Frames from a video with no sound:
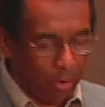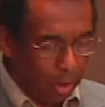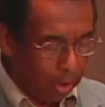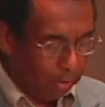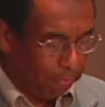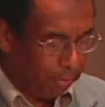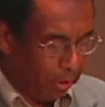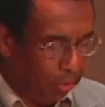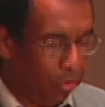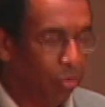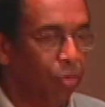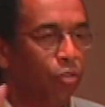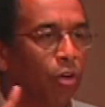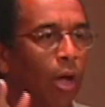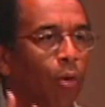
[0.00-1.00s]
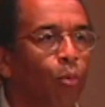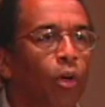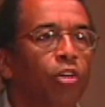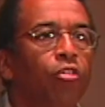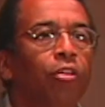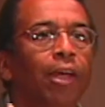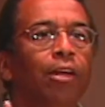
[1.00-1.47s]
of issues on
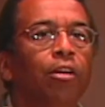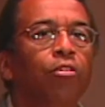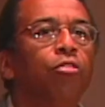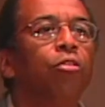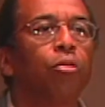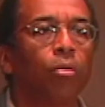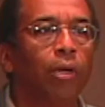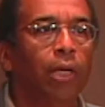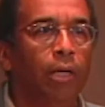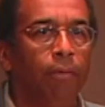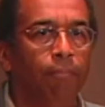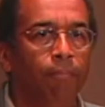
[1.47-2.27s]
which they disagree.